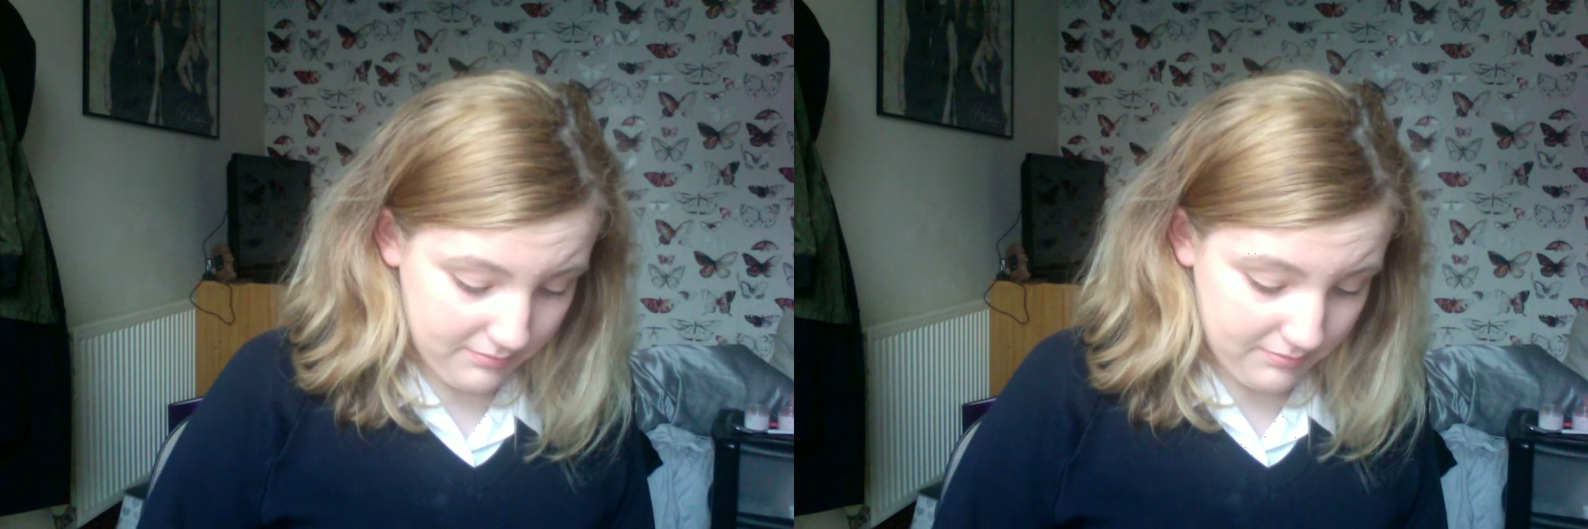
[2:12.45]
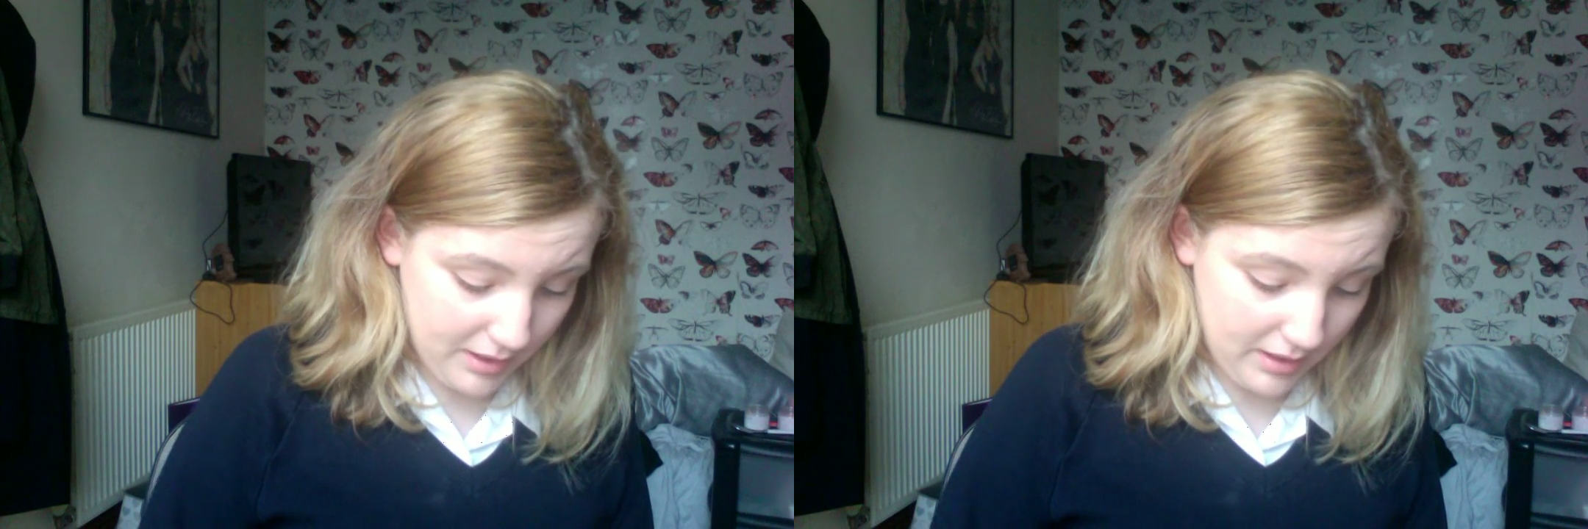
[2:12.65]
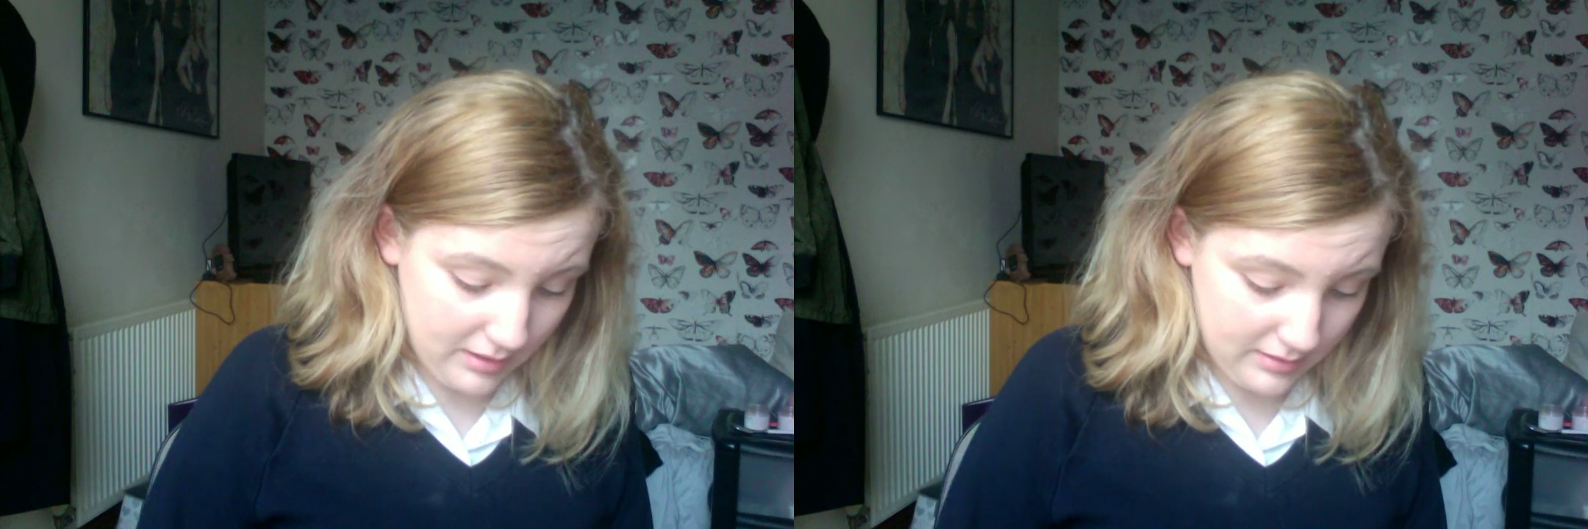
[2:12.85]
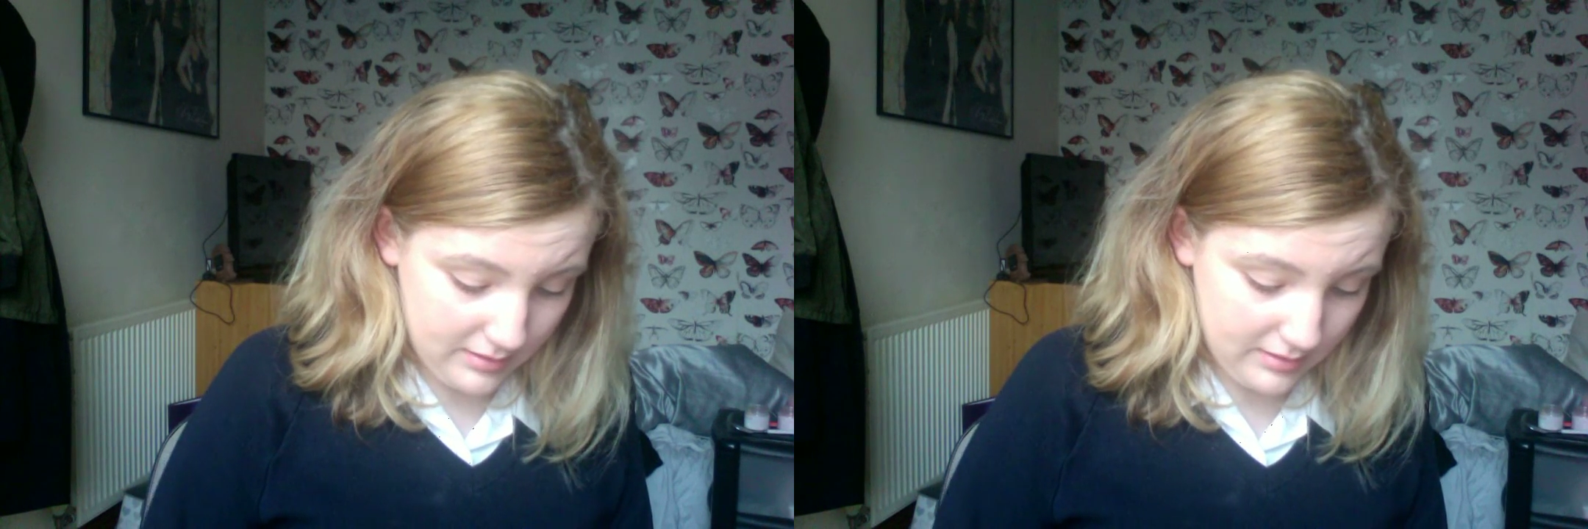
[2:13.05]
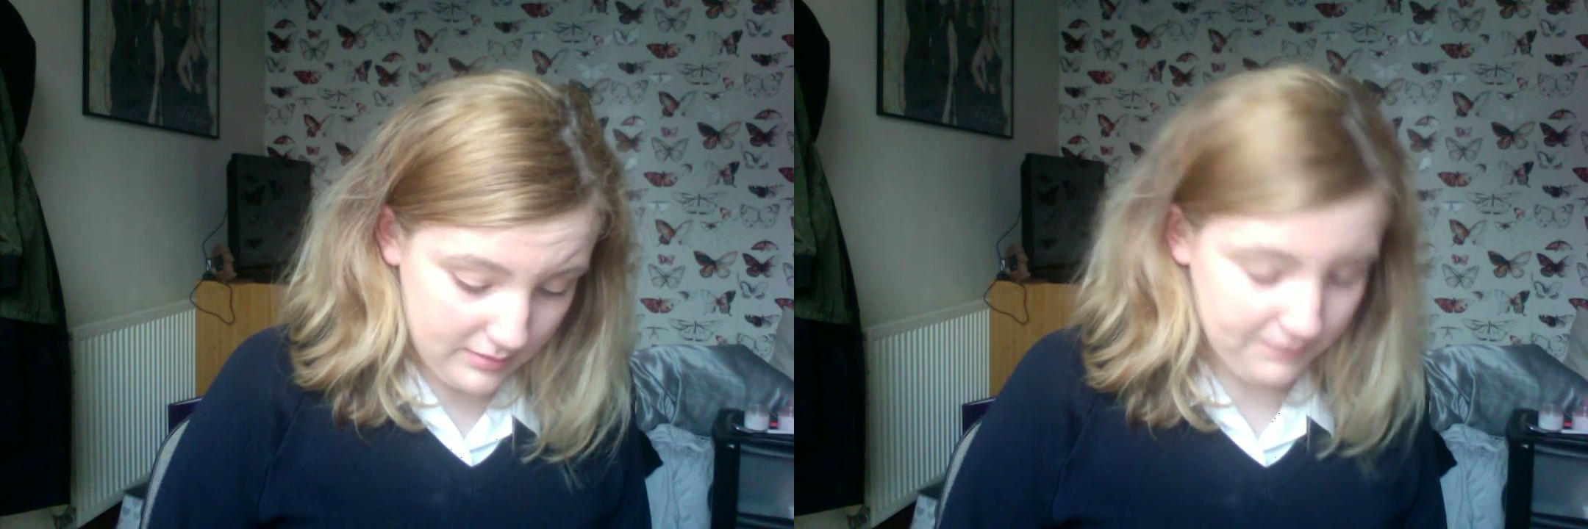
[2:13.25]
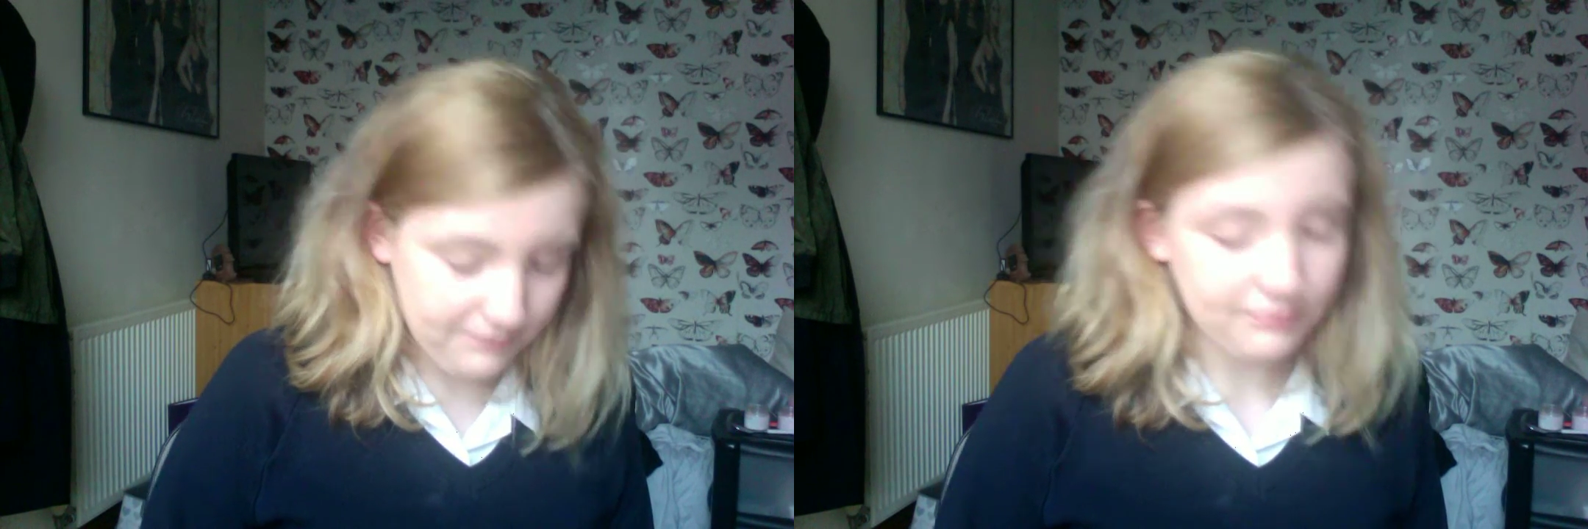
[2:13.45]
because